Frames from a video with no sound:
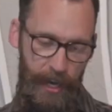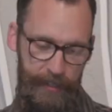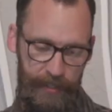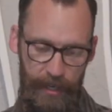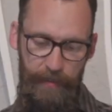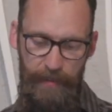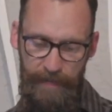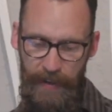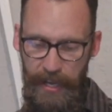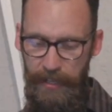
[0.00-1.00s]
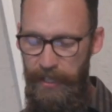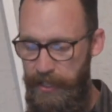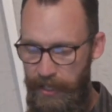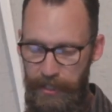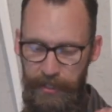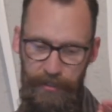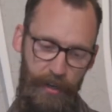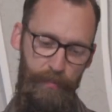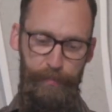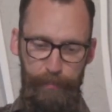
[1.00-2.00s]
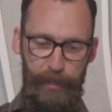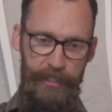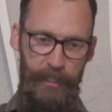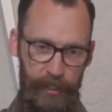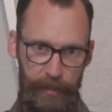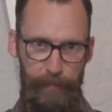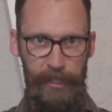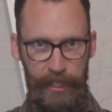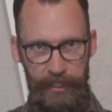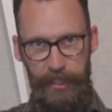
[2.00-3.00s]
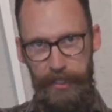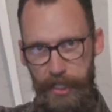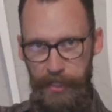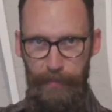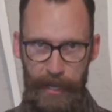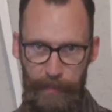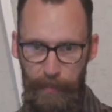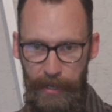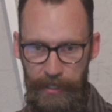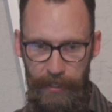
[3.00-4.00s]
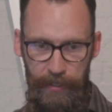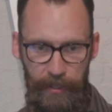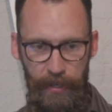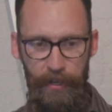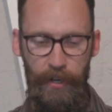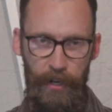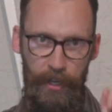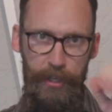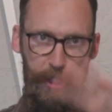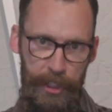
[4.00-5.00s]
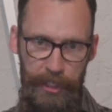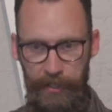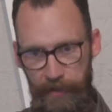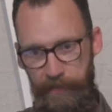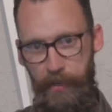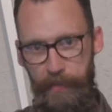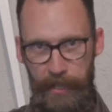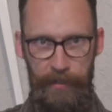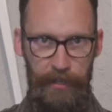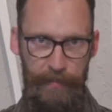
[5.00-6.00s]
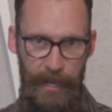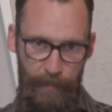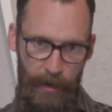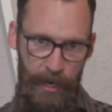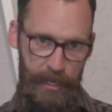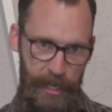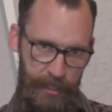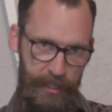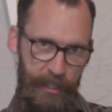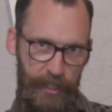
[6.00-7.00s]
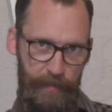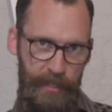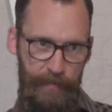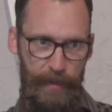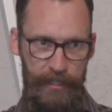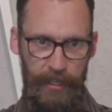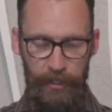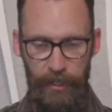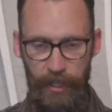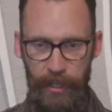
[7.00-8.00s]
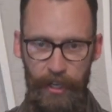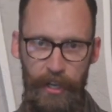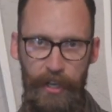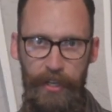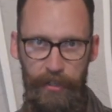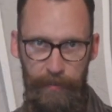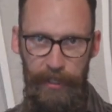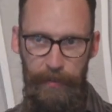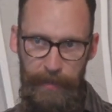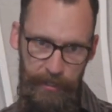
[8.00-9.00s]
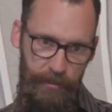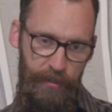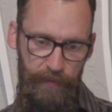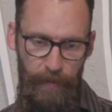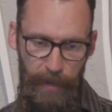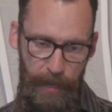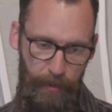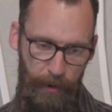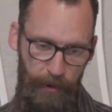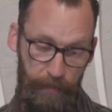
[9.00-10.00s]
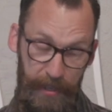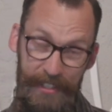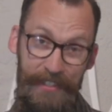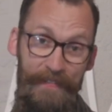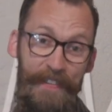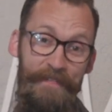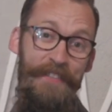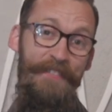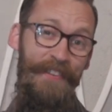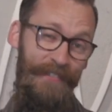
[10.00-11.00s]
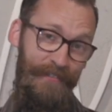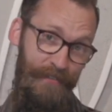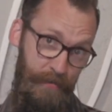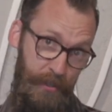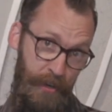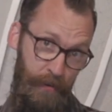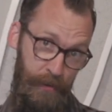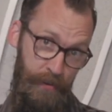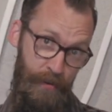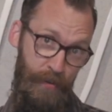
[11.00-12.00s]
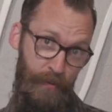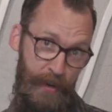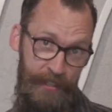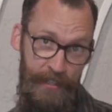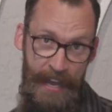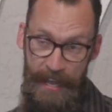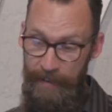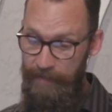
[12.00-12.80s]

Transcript: I set up my file, and then I just started basically placing these paper pieces on sheets of 20 by 30 paper and nesting them as best I could to make the best use of the paper, because 50 cents is no joke. You don't want to waste that.